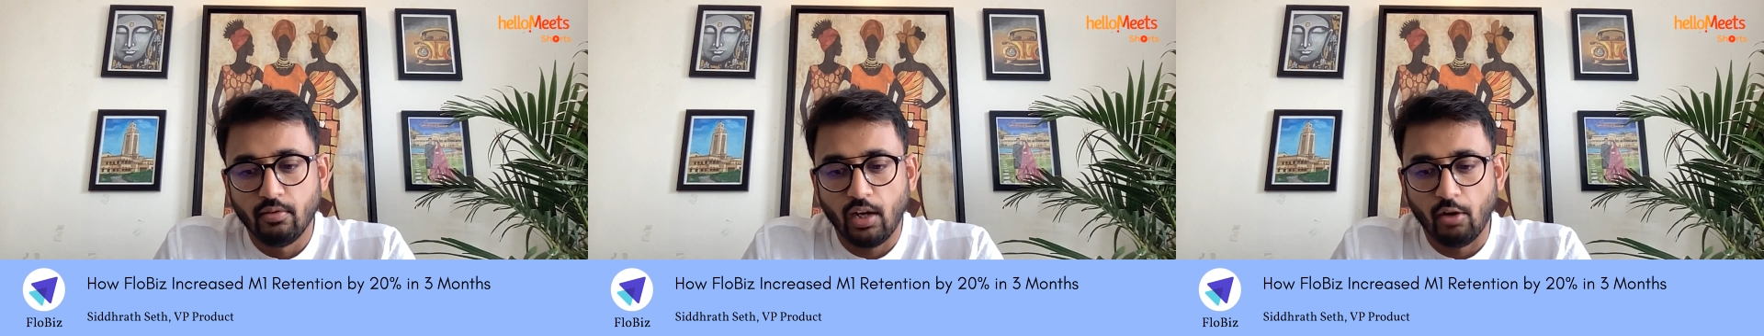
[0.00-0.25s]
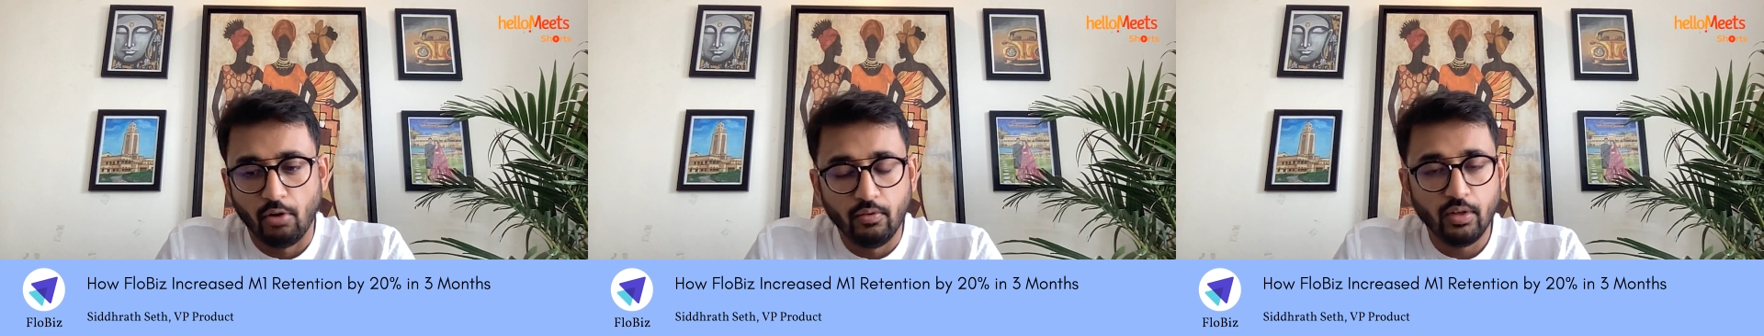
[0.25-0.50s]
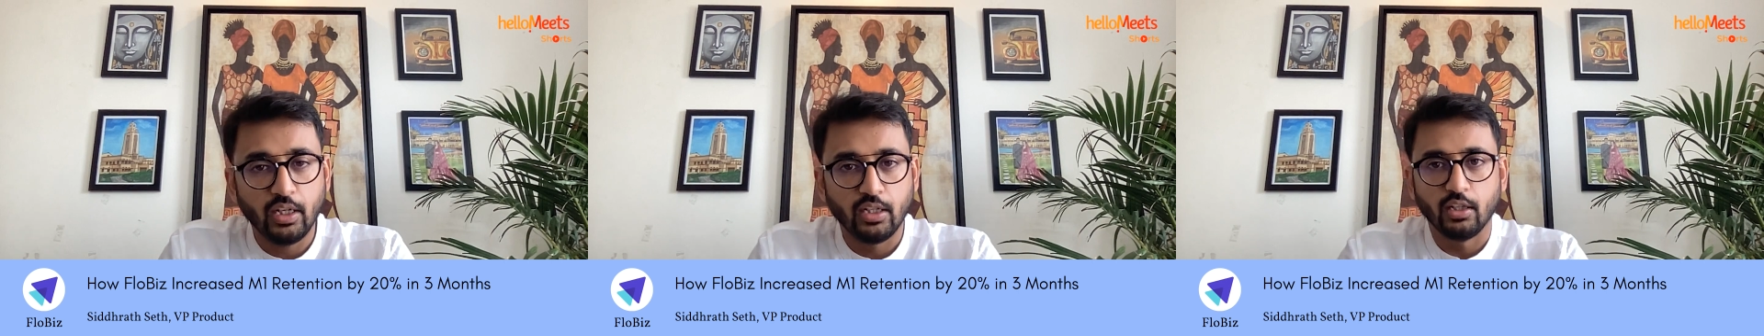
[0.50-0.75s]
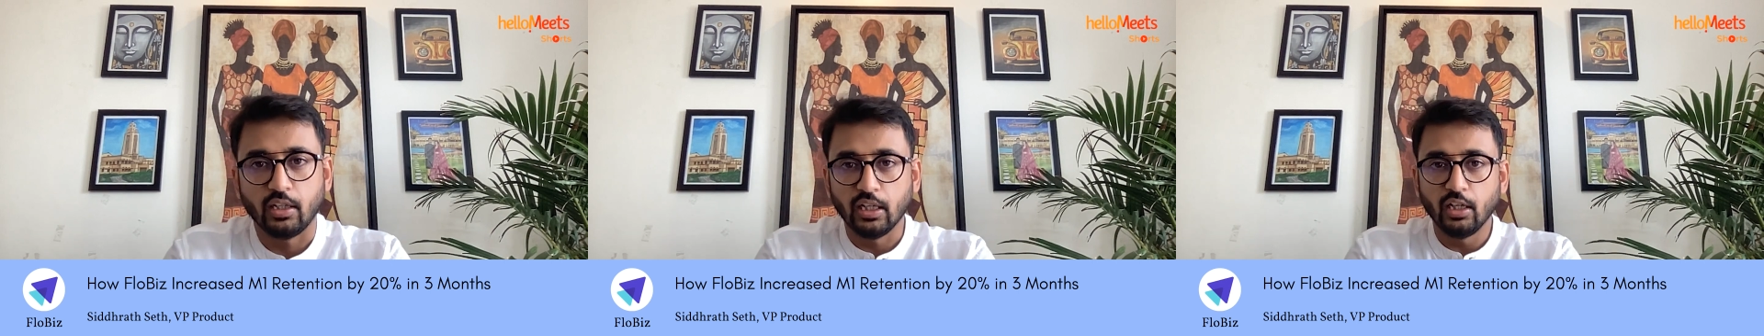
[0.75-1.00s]
However, in
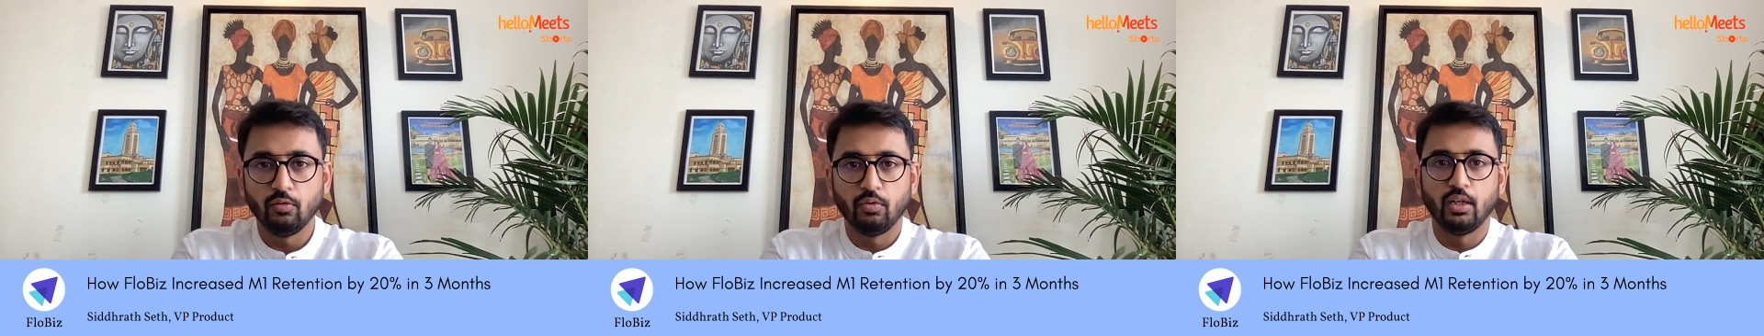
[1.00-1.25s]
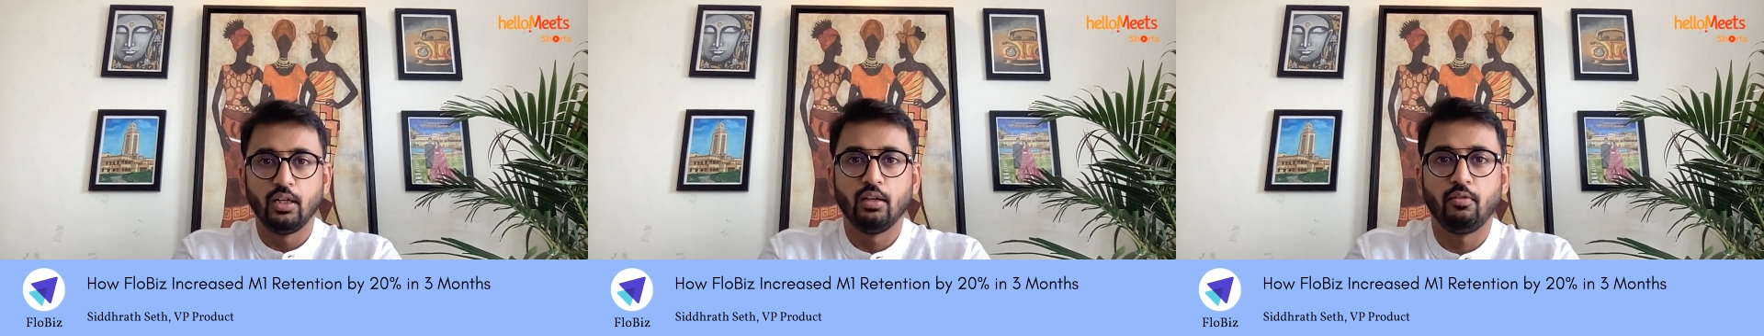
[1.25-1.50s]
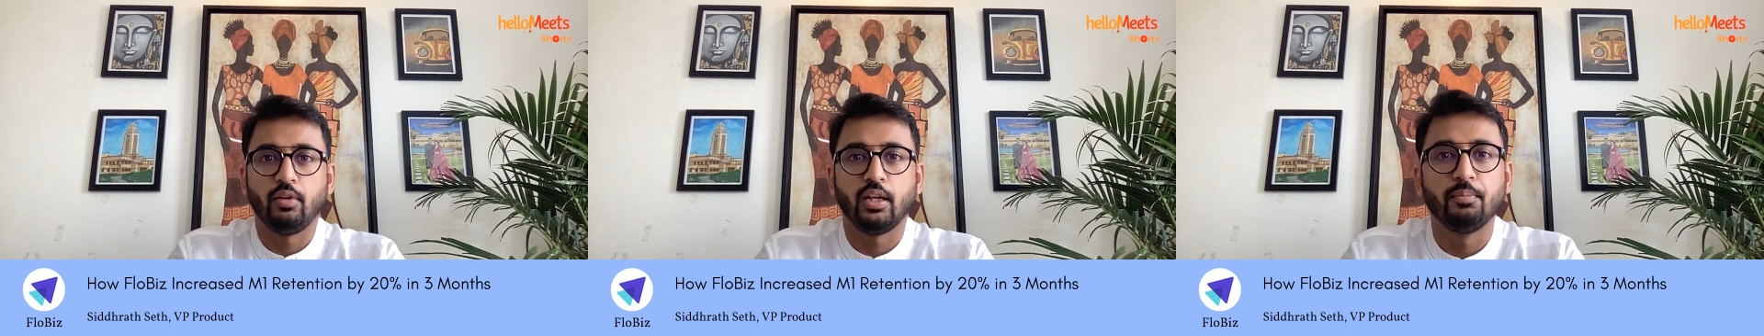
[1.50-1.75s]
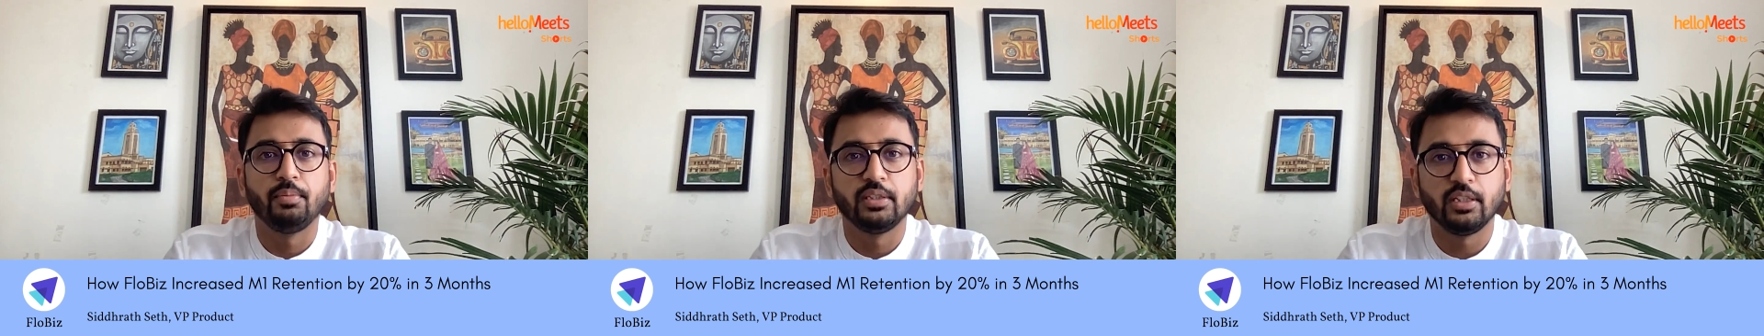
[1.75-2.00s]
a real world, when
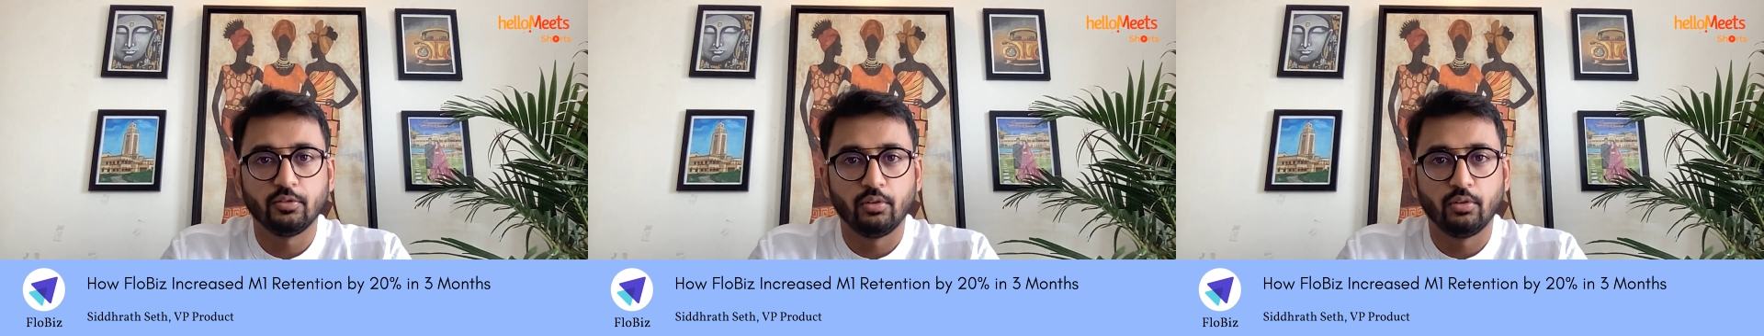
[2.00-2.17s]
a business